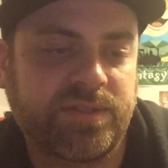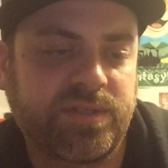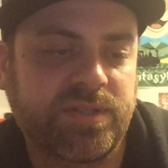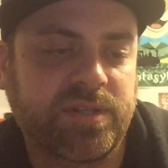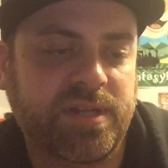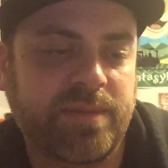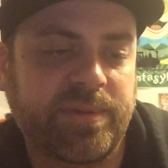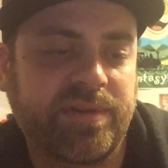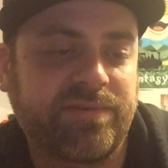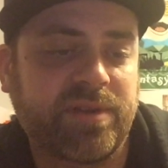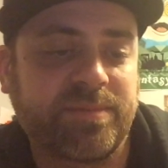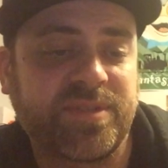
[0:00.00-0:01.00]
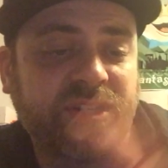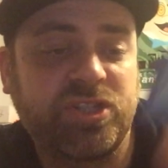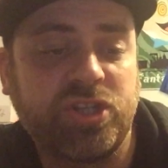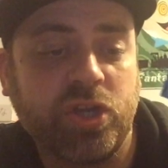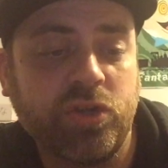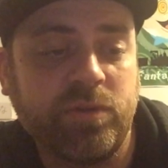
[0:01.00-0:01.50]
Search your library for up to
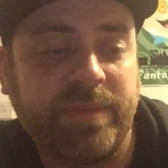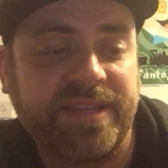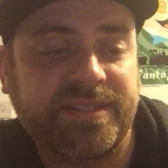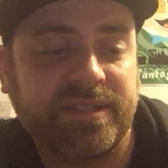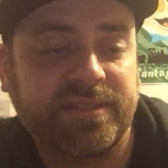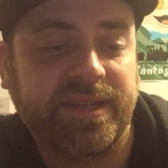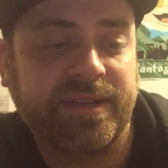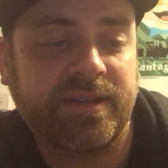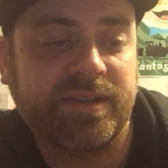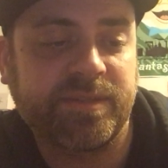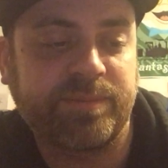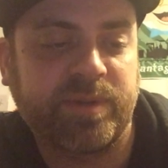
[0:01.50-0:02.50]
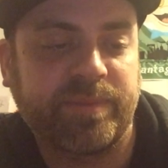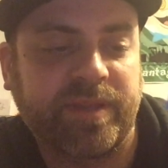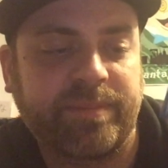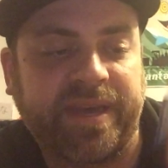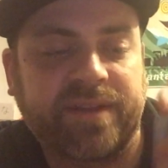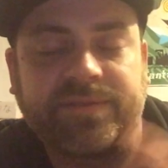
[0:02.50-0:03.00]
2 basic land cards and put them
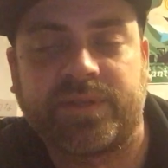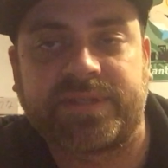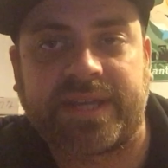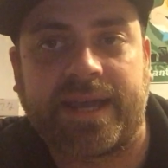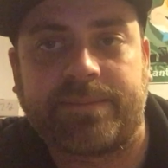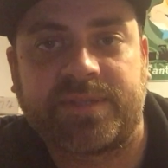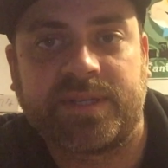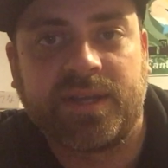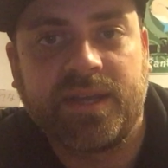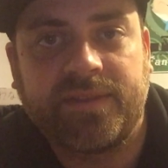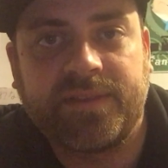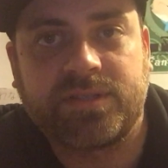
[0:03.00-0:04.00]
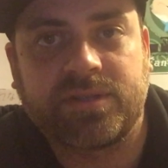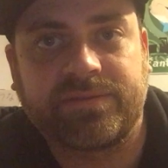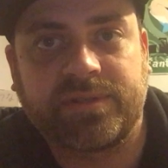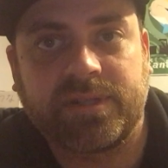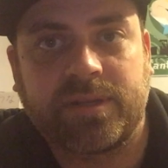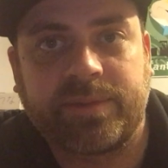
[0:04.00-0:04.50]
on the battlefield tapped, and then
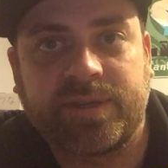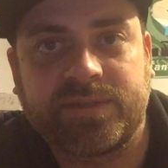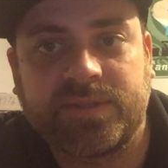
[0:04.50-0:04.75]
shuffle your library.